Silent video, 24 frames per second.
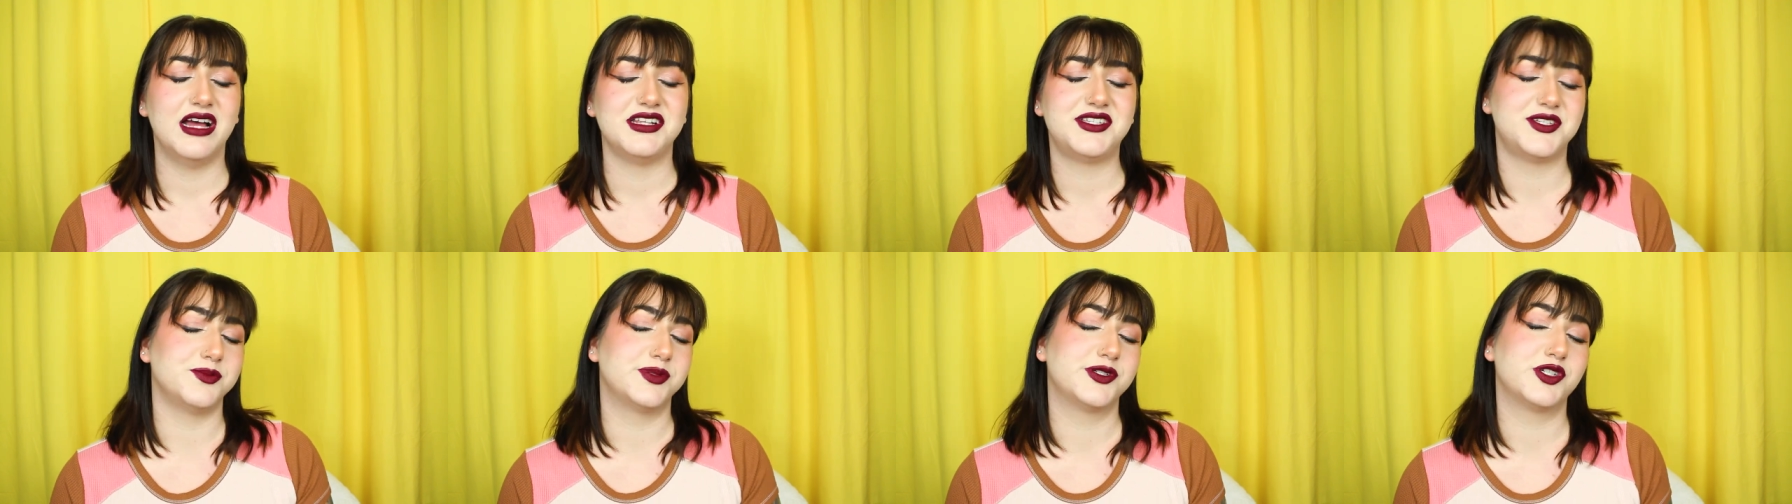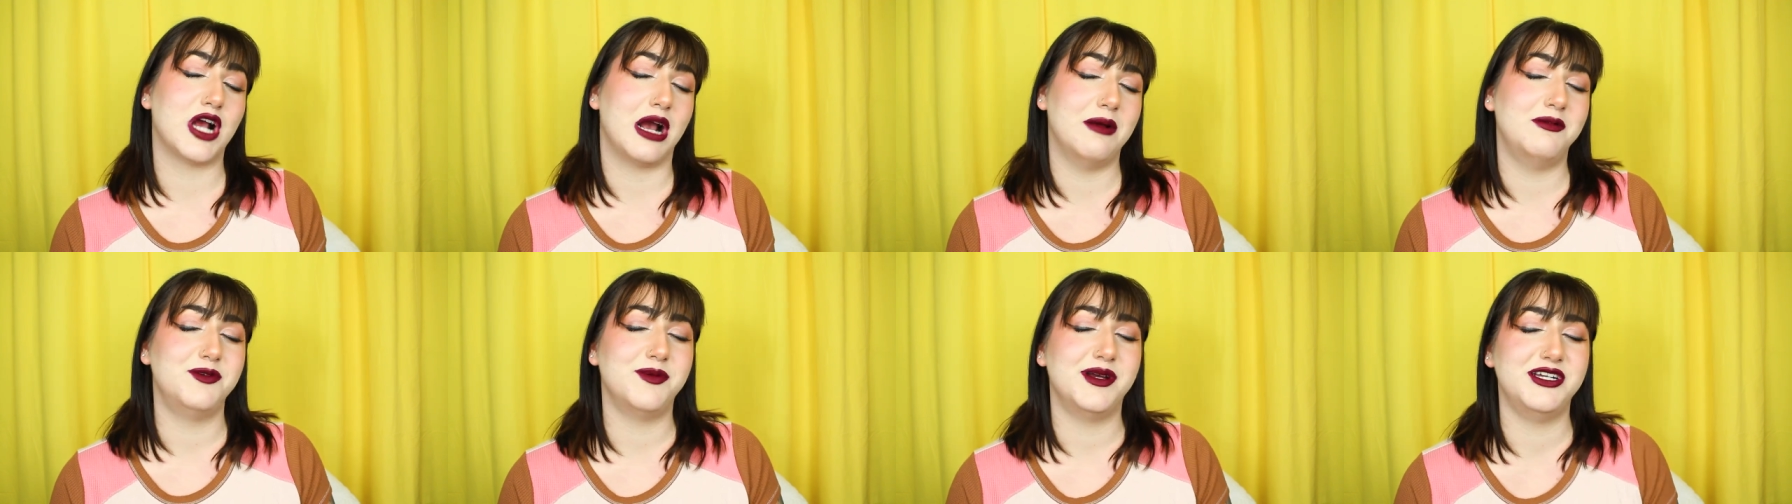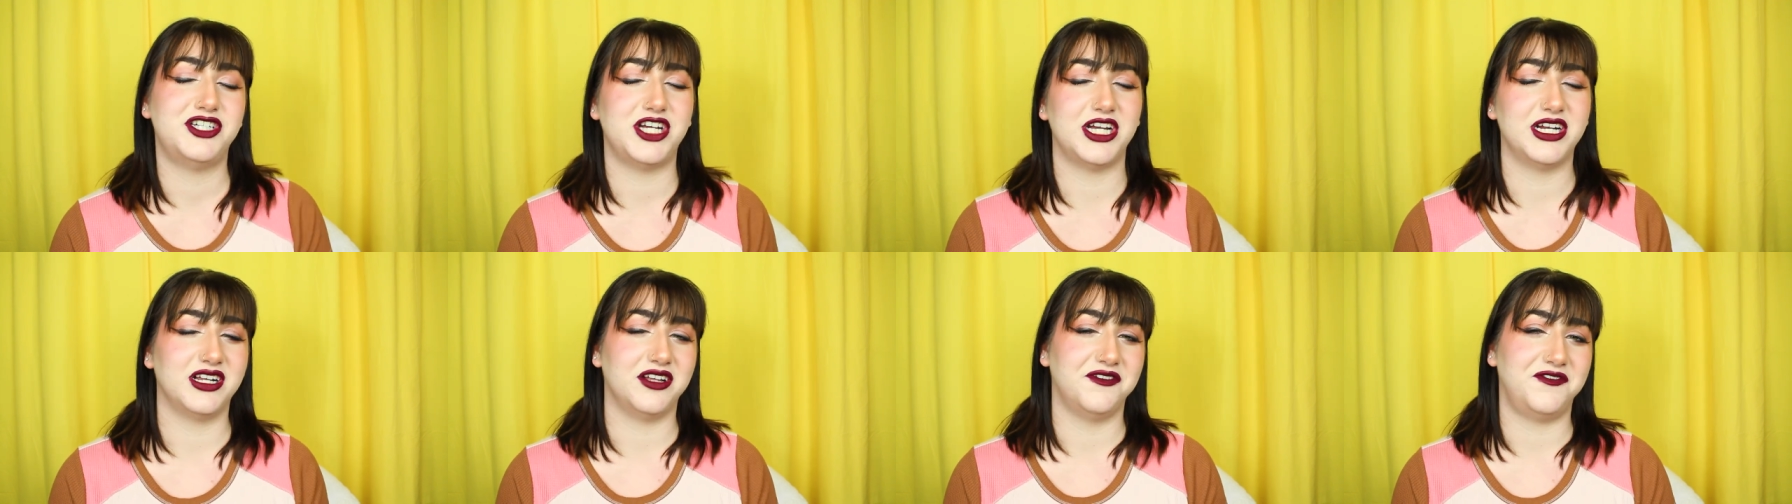Subscribe to my
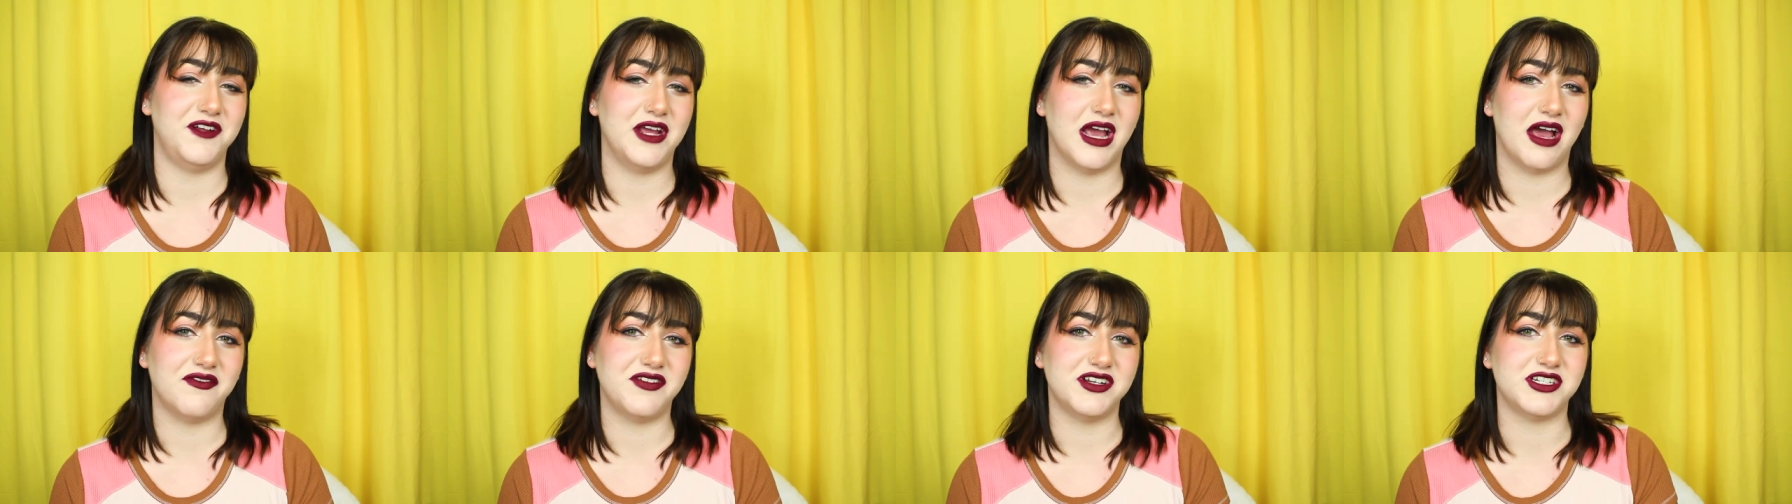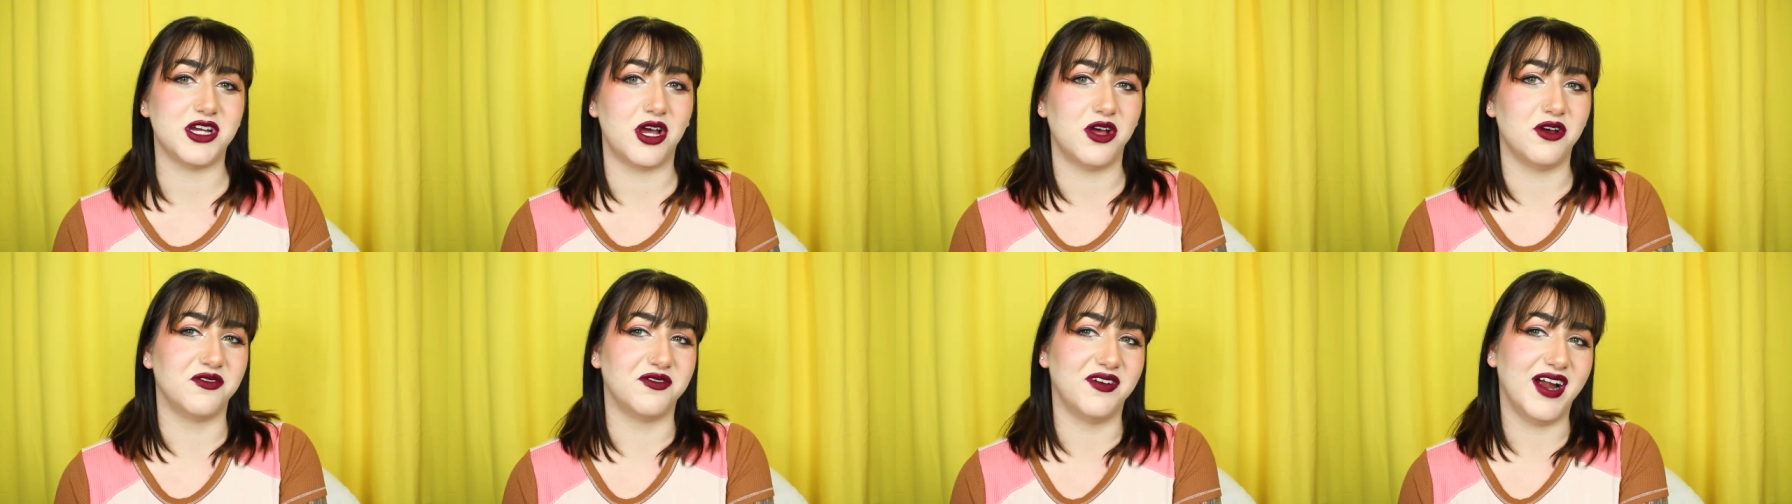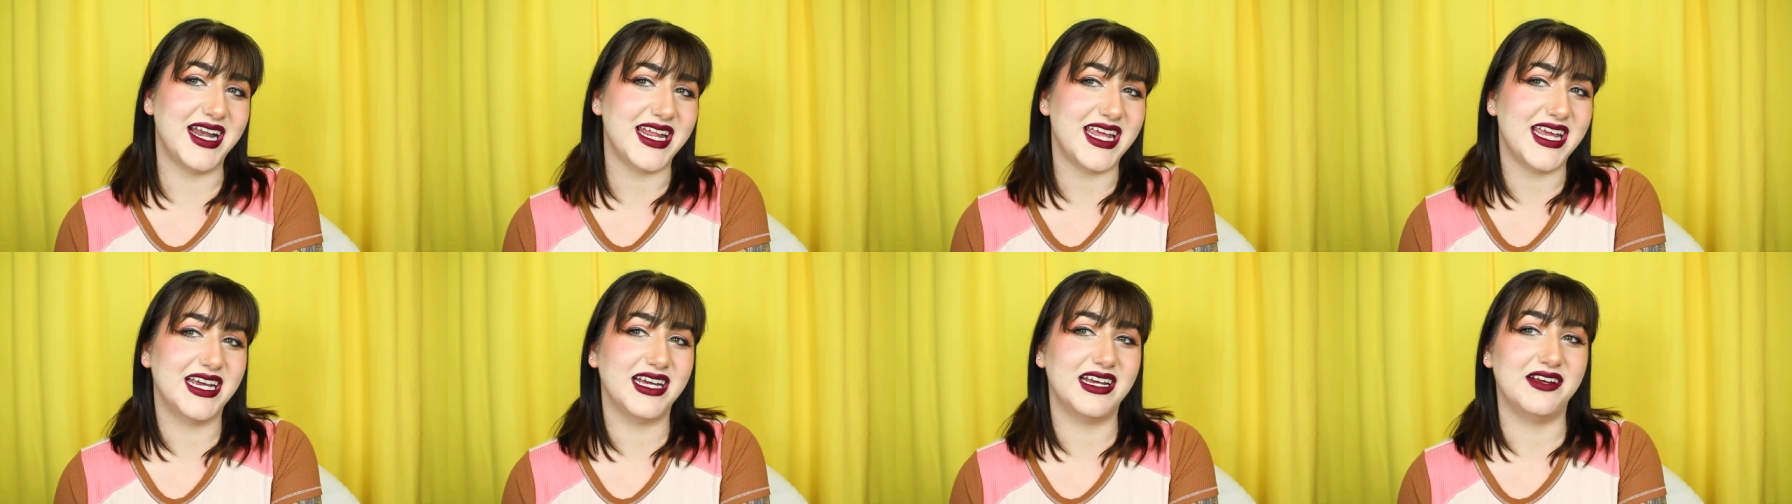channel if you haven't already.